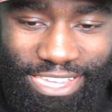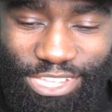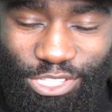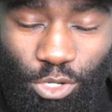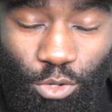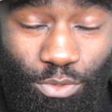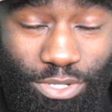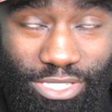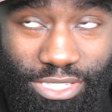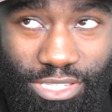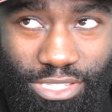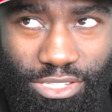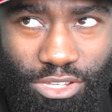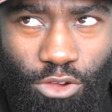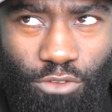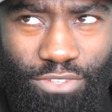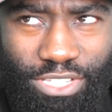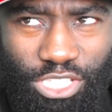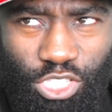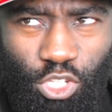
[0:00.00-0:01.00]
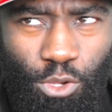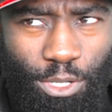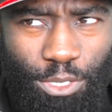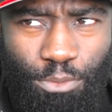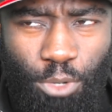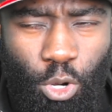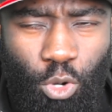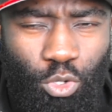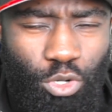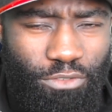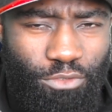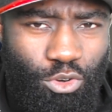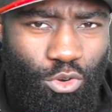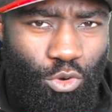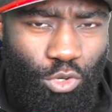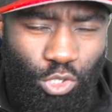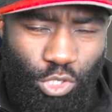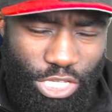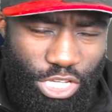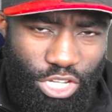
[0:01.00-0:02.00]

he's obviously obviously so much more older, of course.